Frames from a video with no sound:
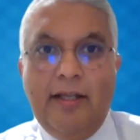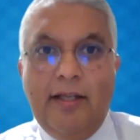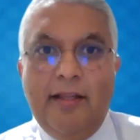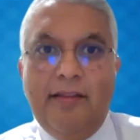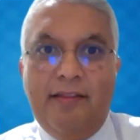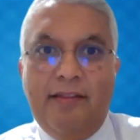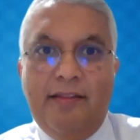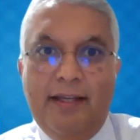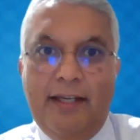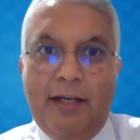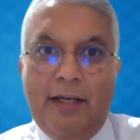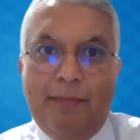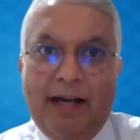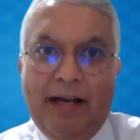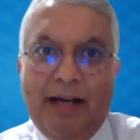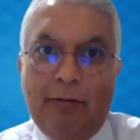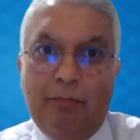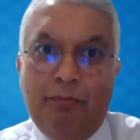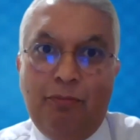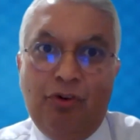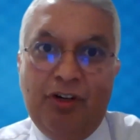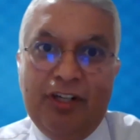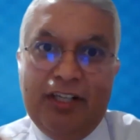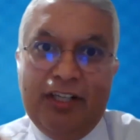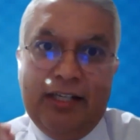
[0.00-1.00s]
think about
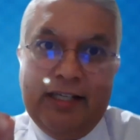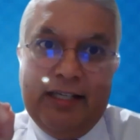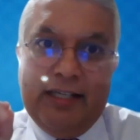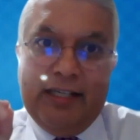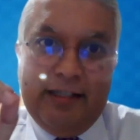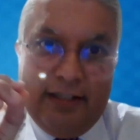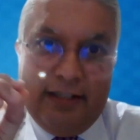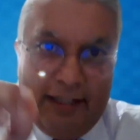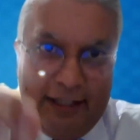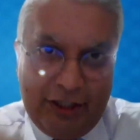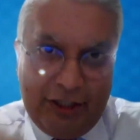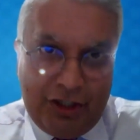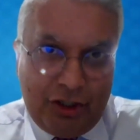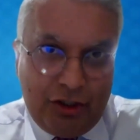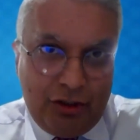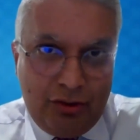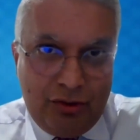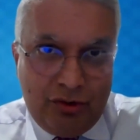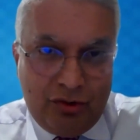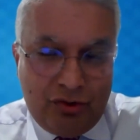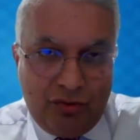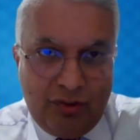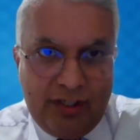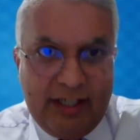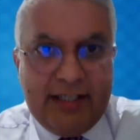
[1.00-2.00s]
bringing in
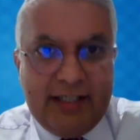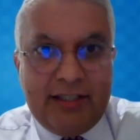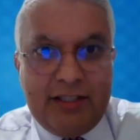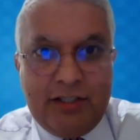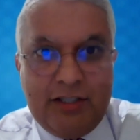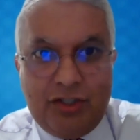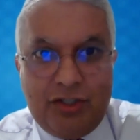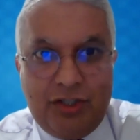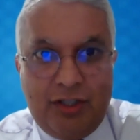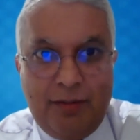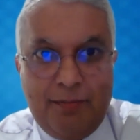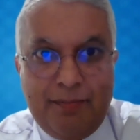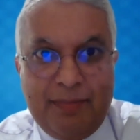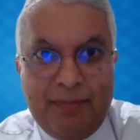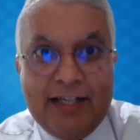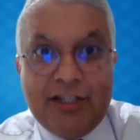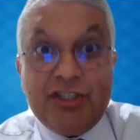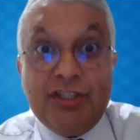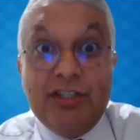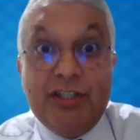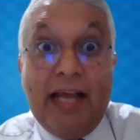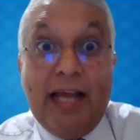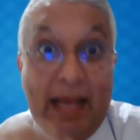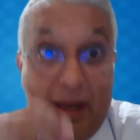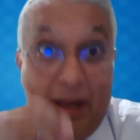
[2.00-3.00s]
issues related to
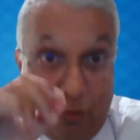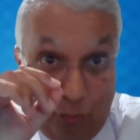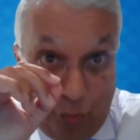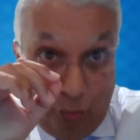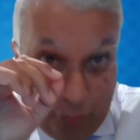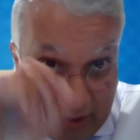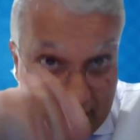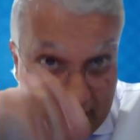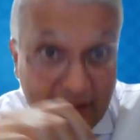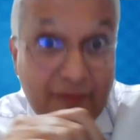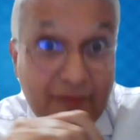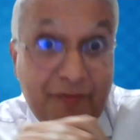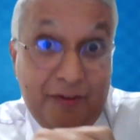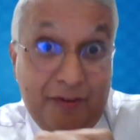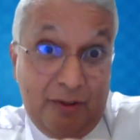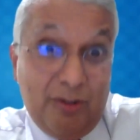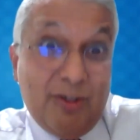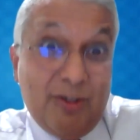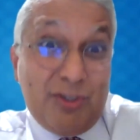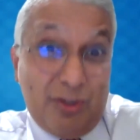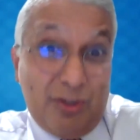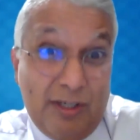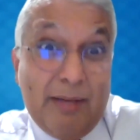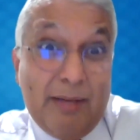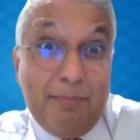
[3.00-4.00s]
compassion with a
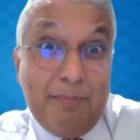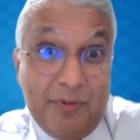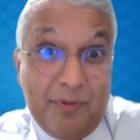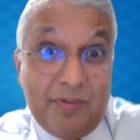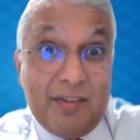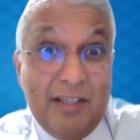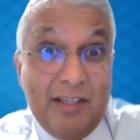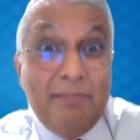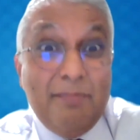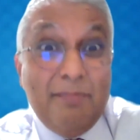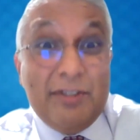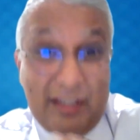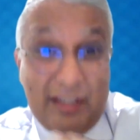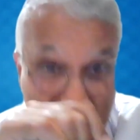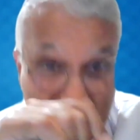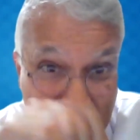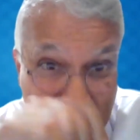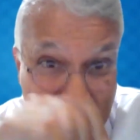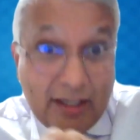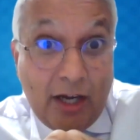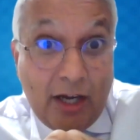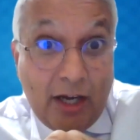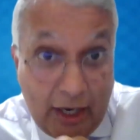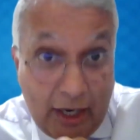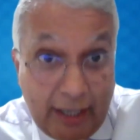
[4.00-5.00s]
focus on empathy, because
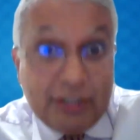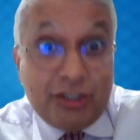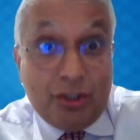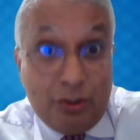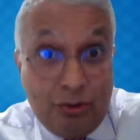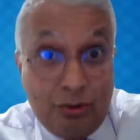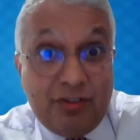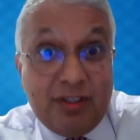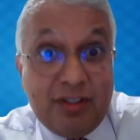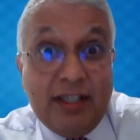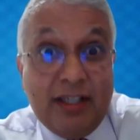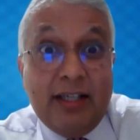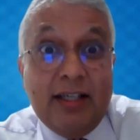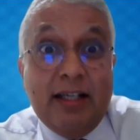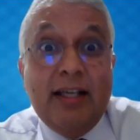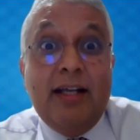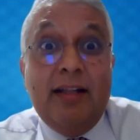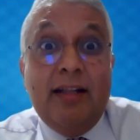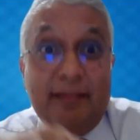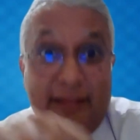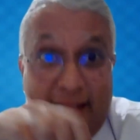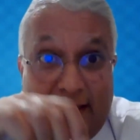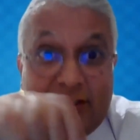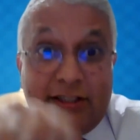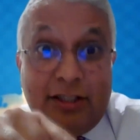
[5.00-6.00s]
I do think
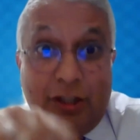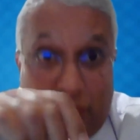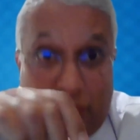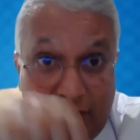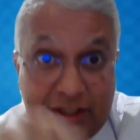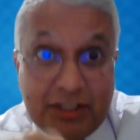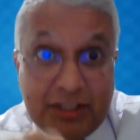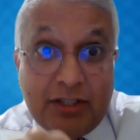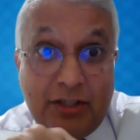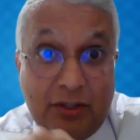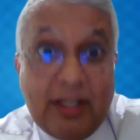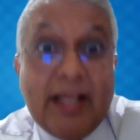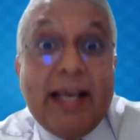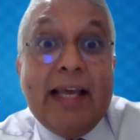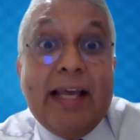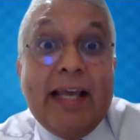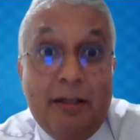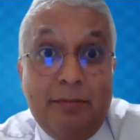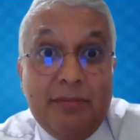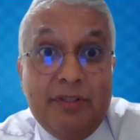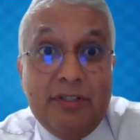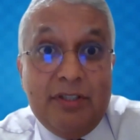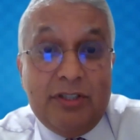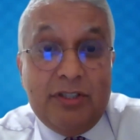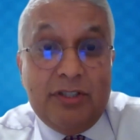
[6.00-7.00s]
that's a critical
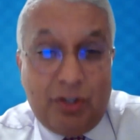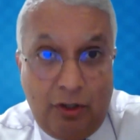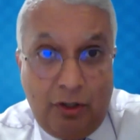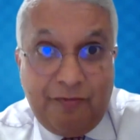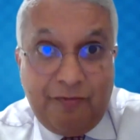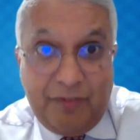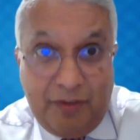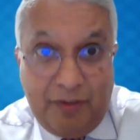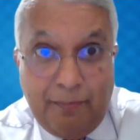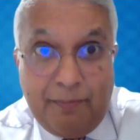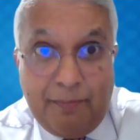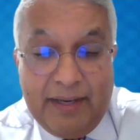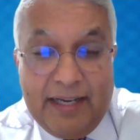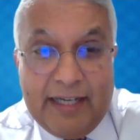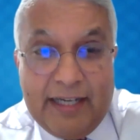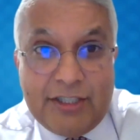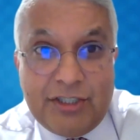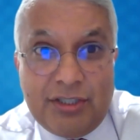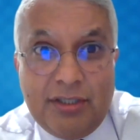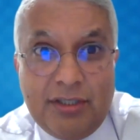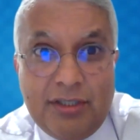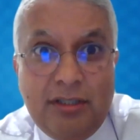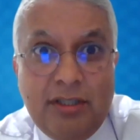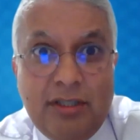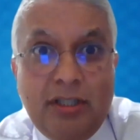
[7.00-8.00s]
element of
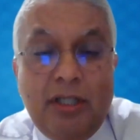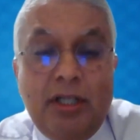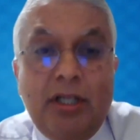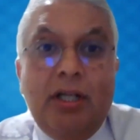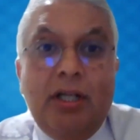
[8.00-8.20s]
compassion.